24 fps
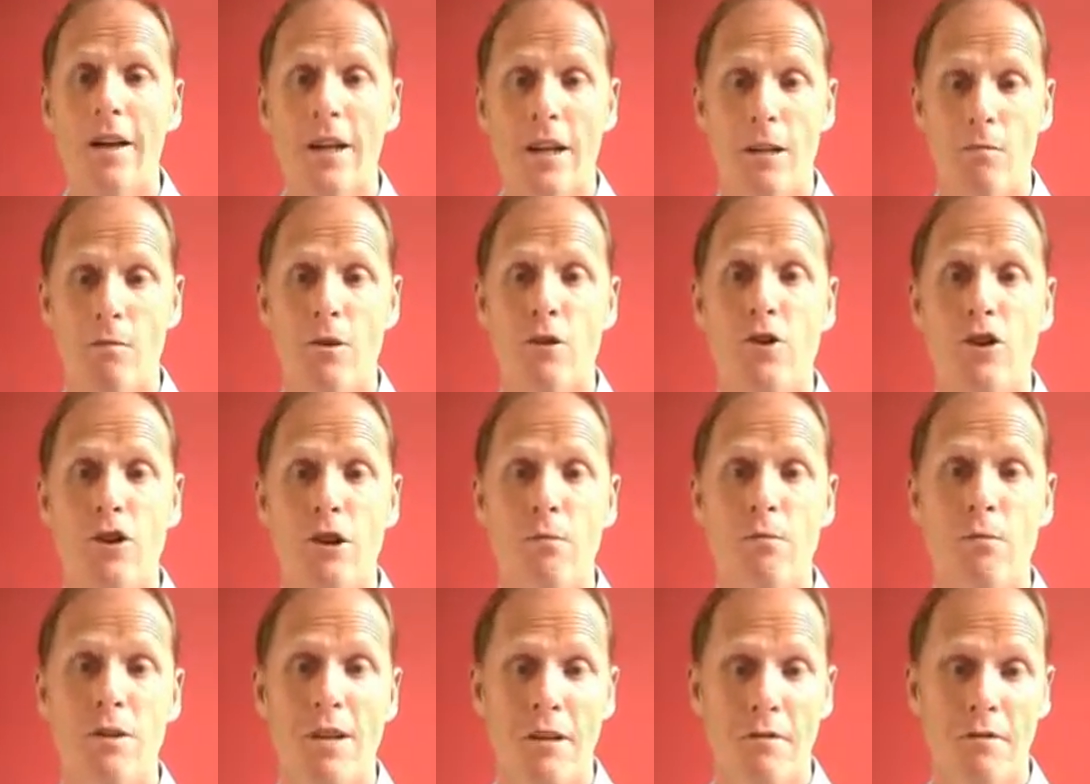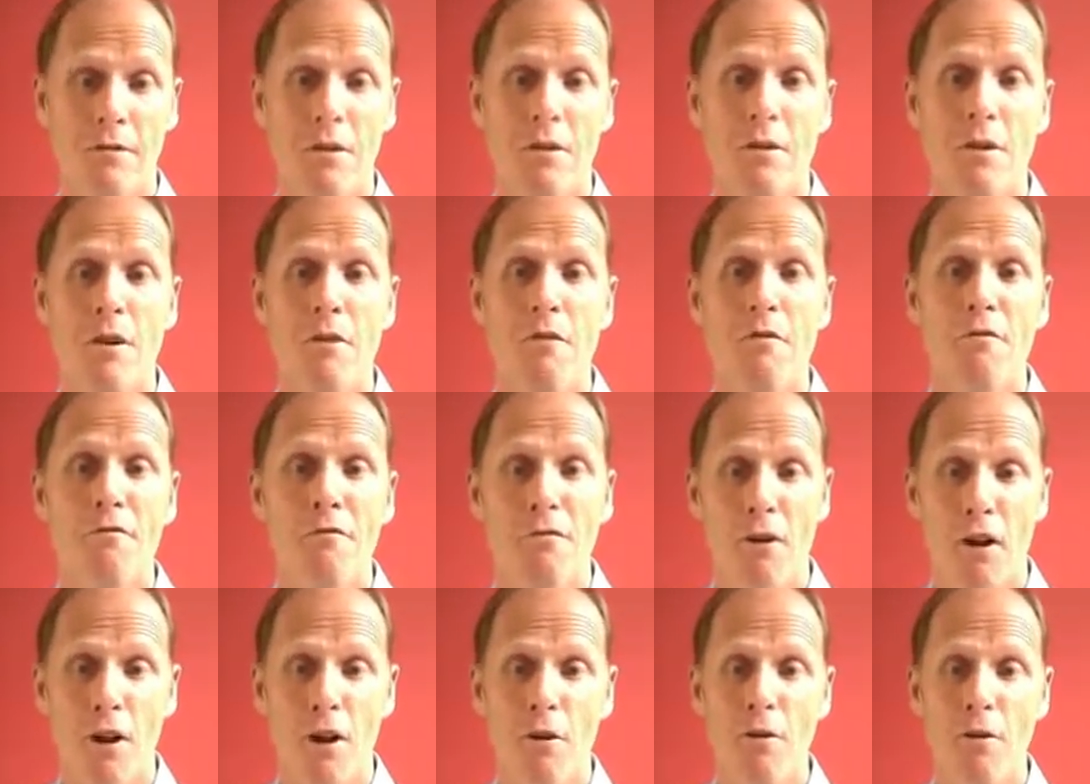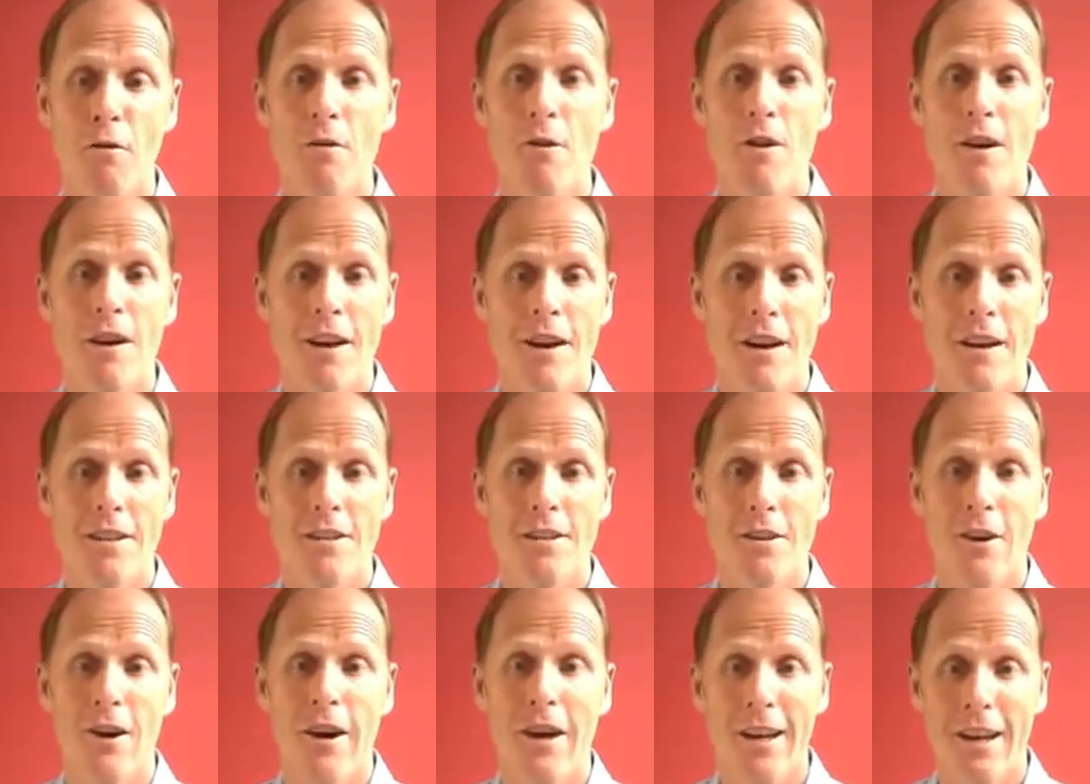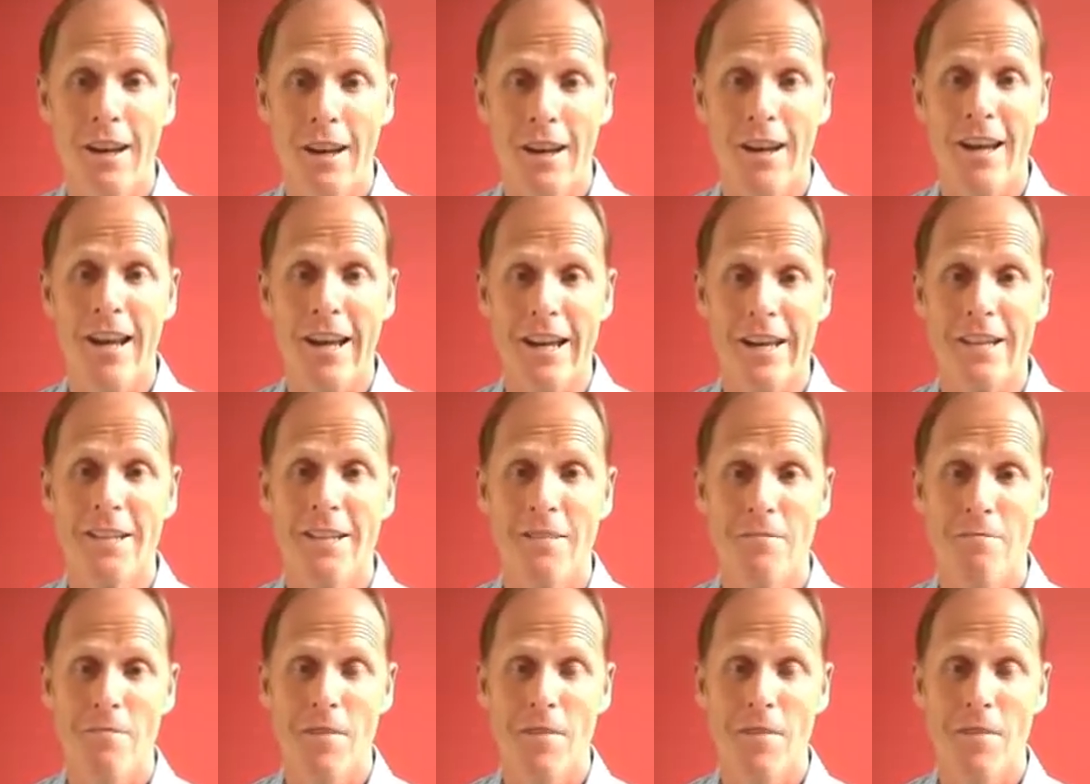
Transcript: In other words, she would have to follow as I led.